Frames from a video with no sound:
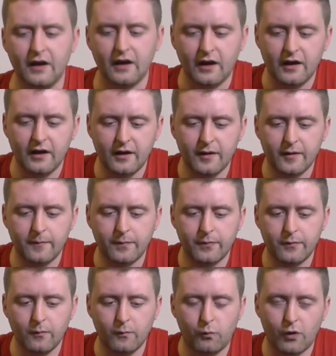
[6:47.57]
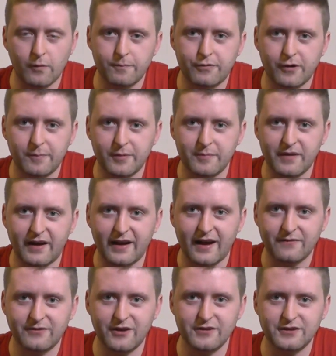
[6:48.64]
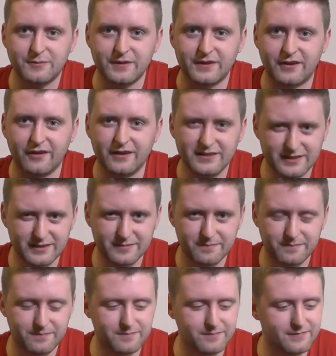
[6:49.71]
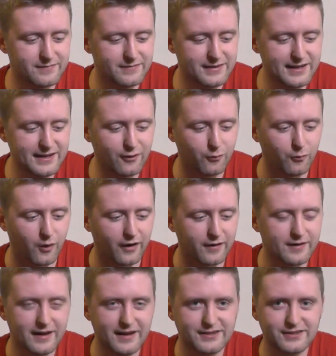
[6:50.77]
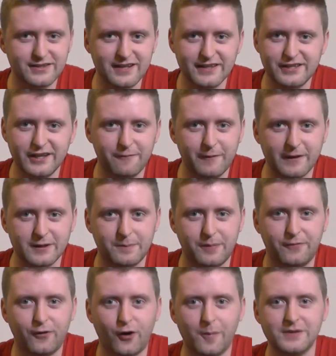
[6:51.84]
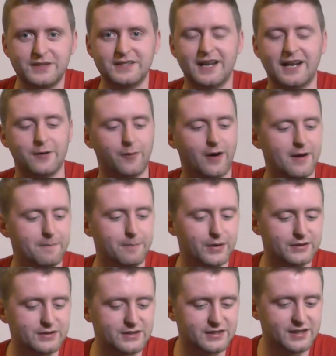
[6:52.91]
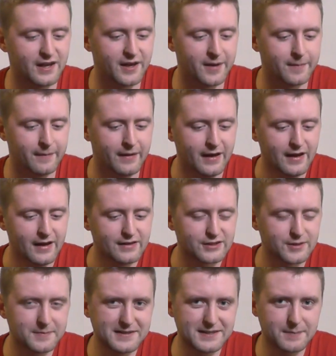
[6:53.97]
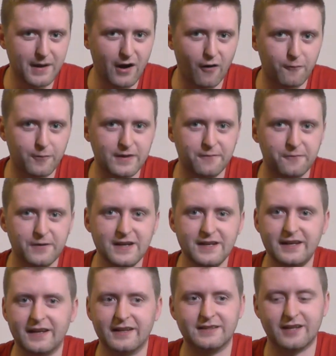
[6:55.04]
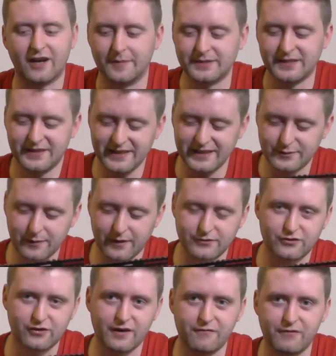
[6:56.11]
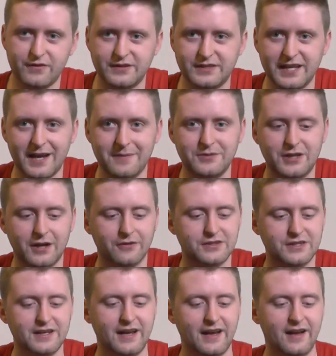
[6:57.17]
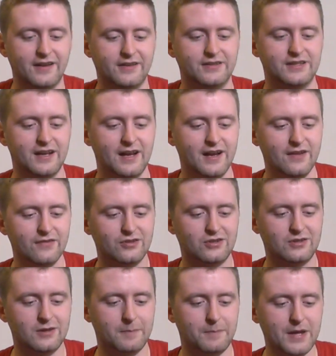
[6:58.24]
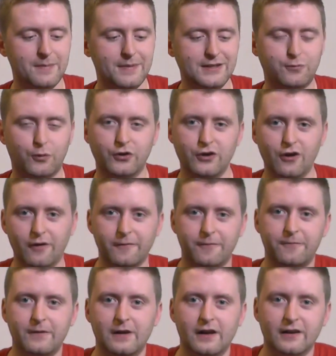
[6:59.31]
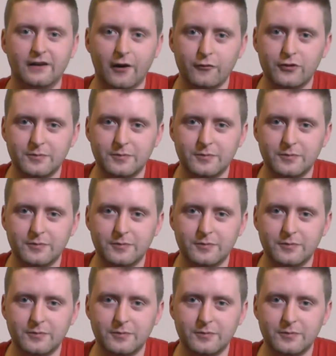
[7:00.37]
Uh, one problem that I have noticed with the gun is a little one. It doesn't actually affect the performance in any way, but um, something's a bit off with the feeding at times. I think it's when I was trying to run the T M shells in it, and the, the B Bs would not uh, load